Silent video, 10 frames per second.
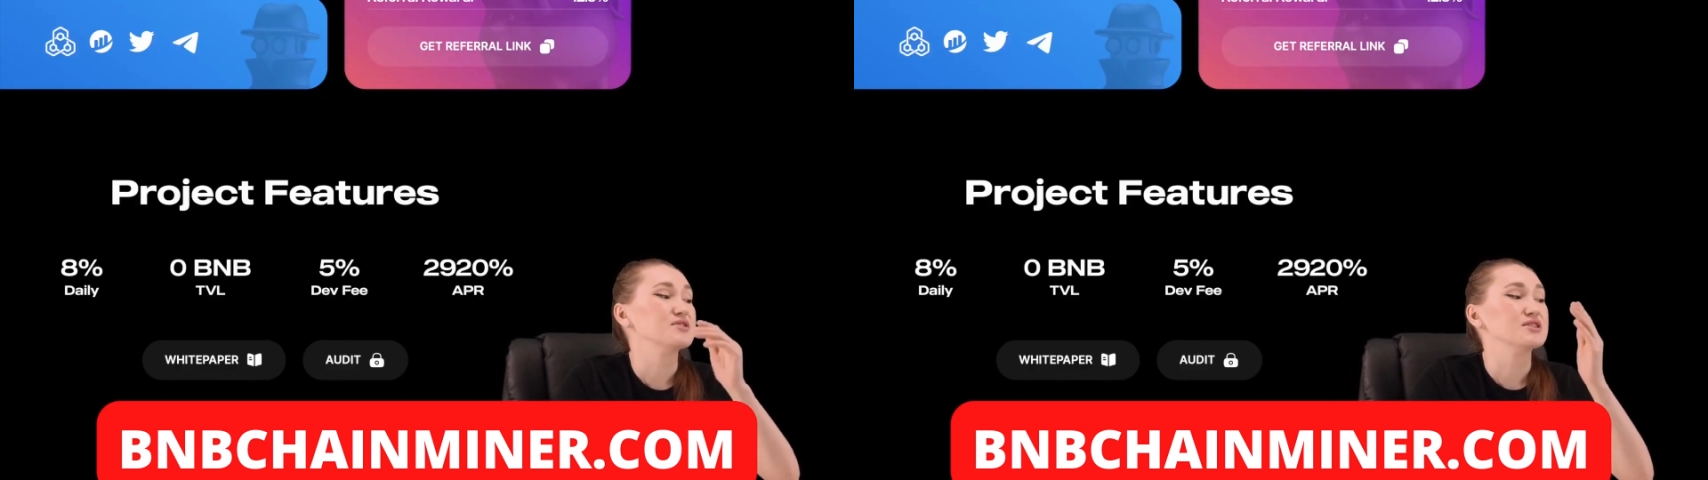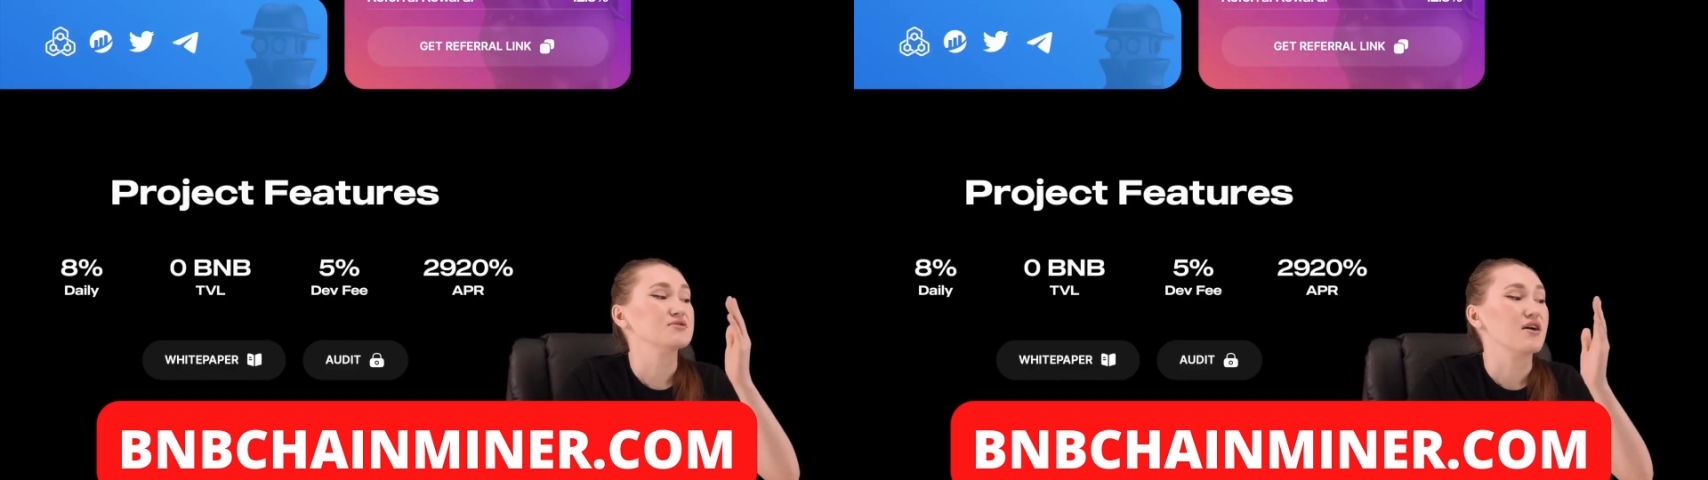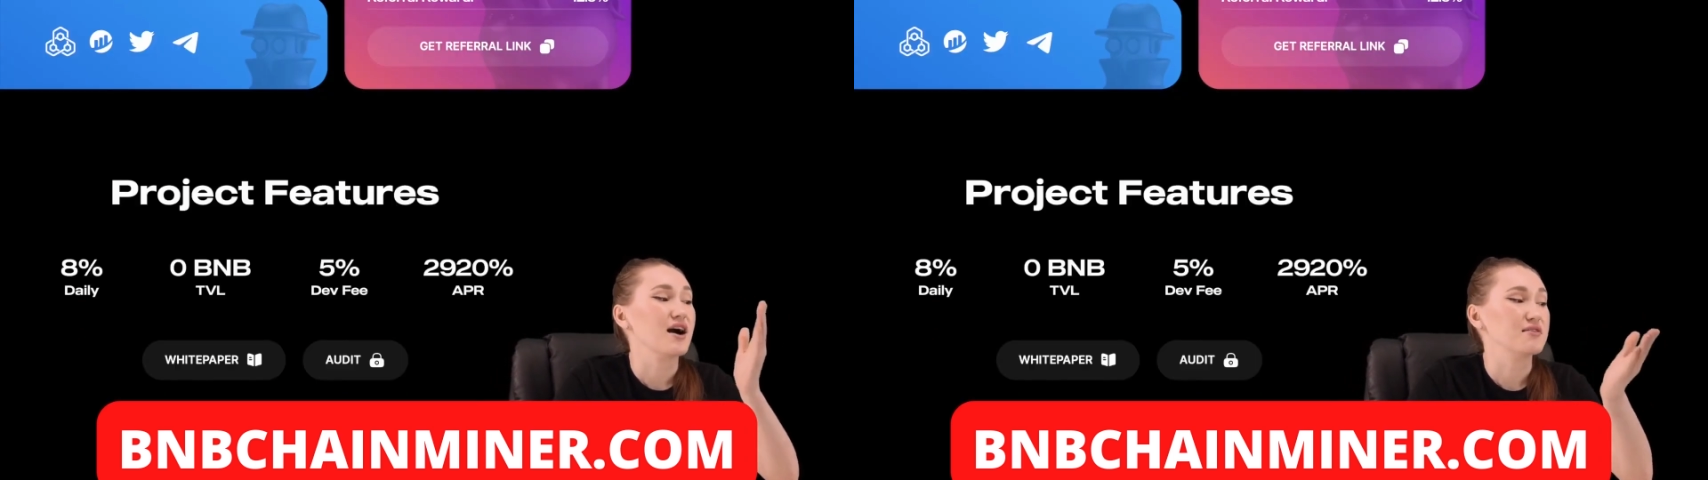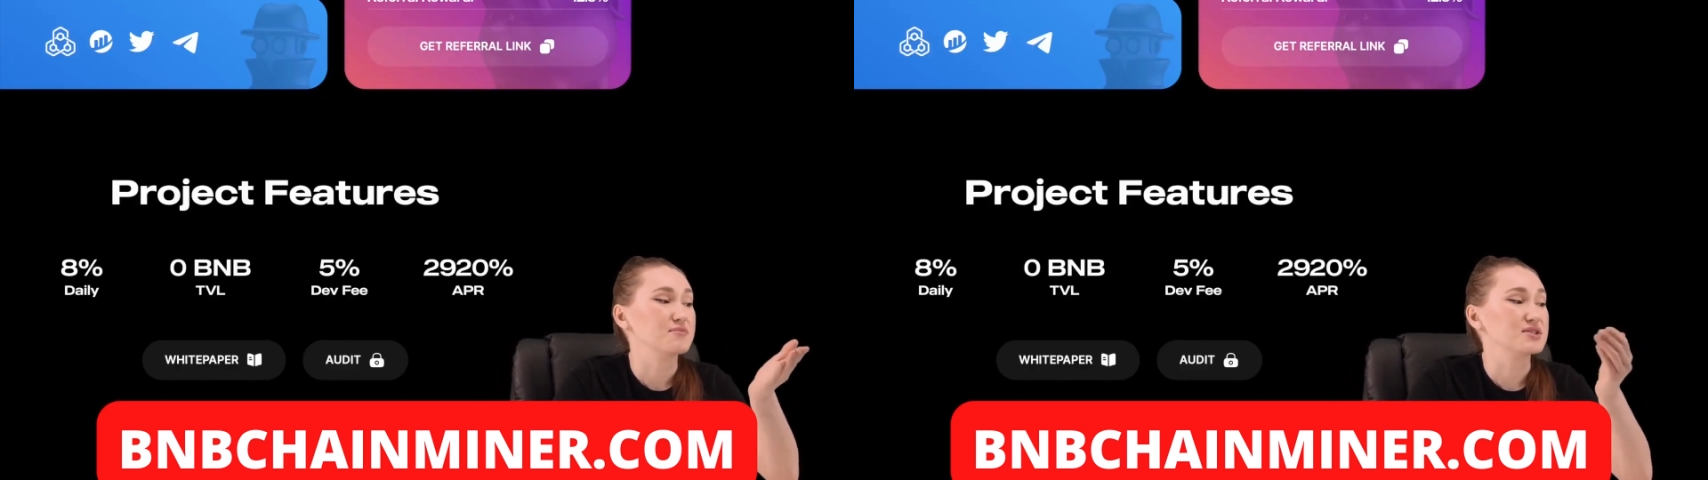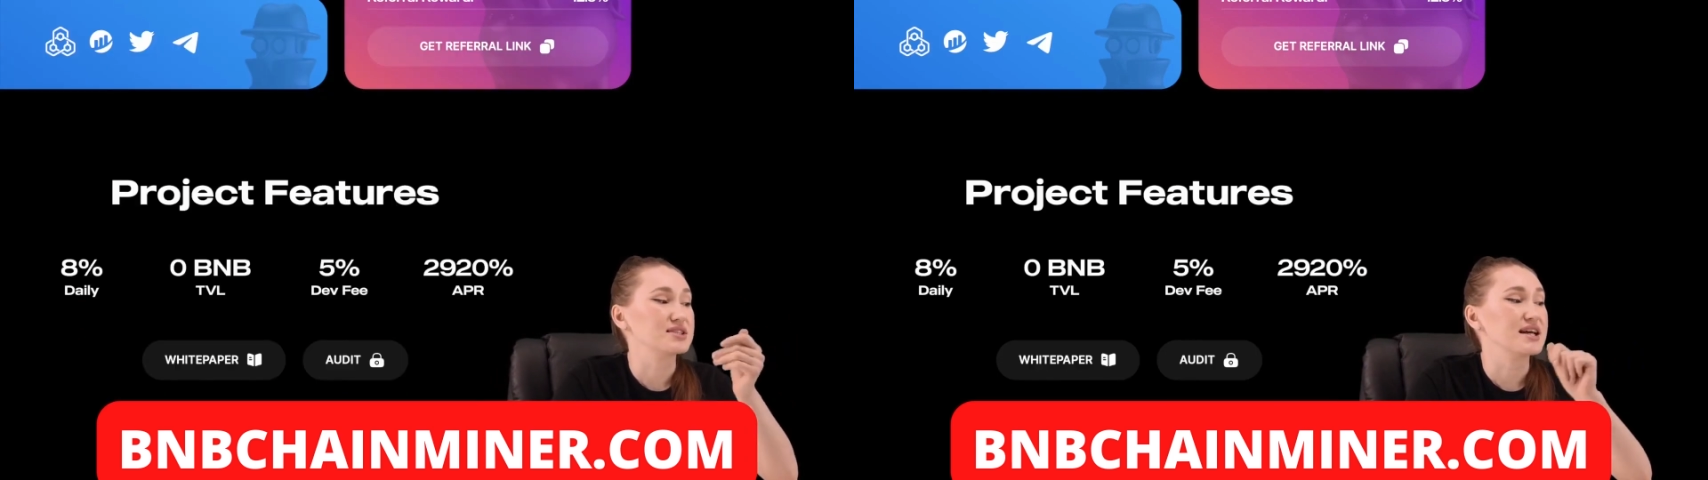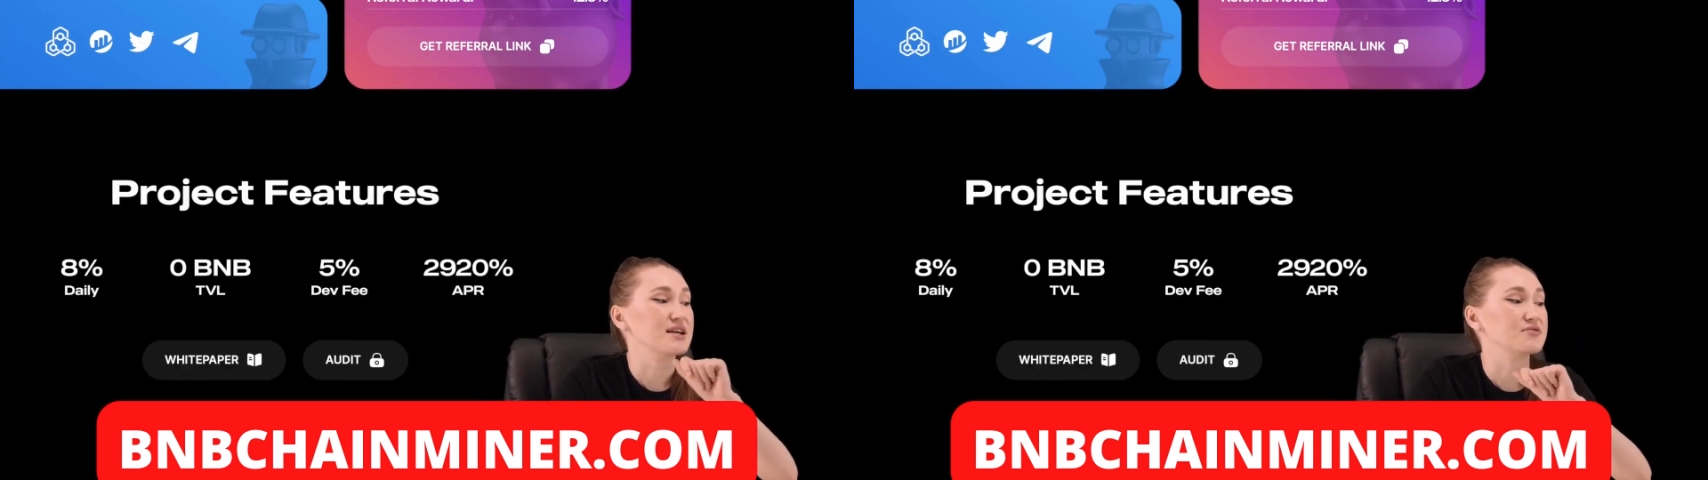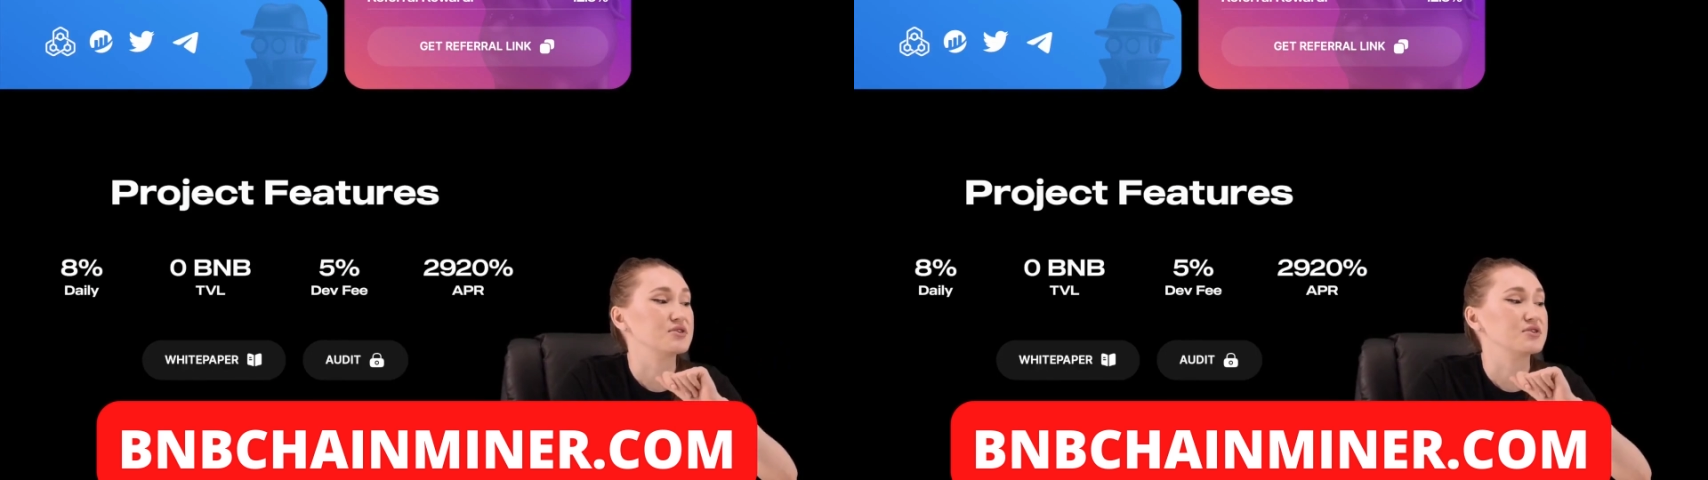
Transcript: fees five percent